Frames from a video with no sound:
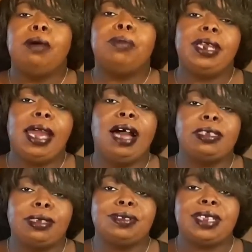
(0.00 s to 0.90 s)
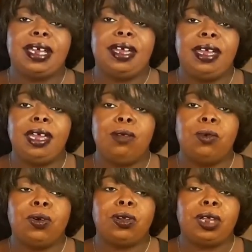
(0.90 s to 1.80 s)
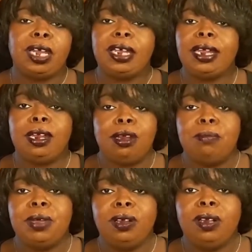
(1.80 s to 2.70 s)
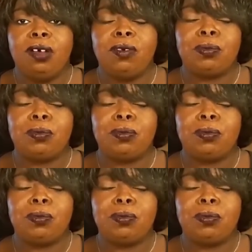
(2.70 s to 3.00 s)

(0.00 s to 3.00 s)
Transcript: But he also saying he ain't want to get in the middle of it